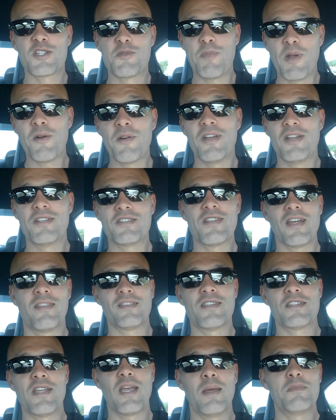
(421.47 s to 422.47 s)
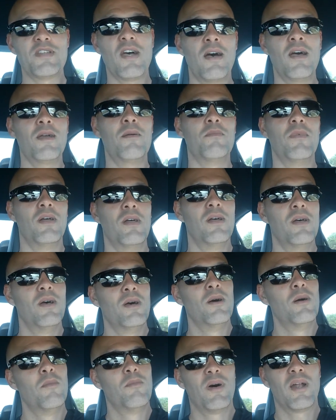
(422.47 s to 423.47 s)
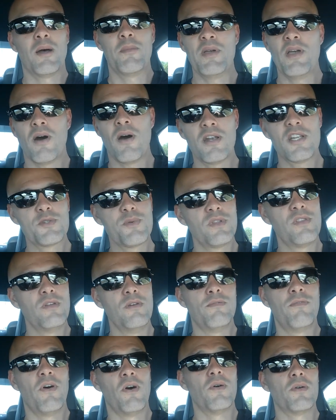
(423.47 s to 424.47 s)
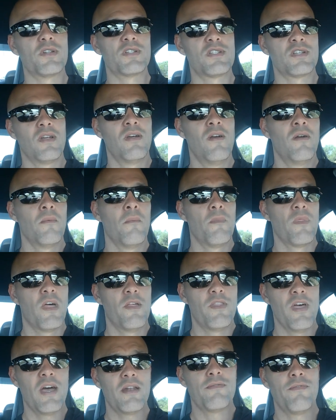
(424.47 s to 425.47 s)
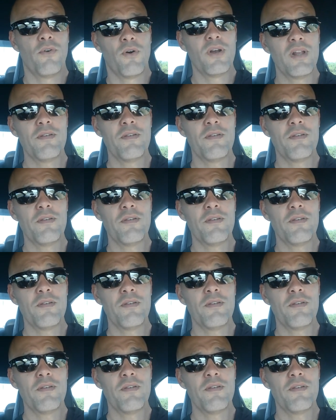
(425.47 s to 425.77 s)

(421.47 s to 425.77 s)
experience at the same time. But I'll be honest with you folks, that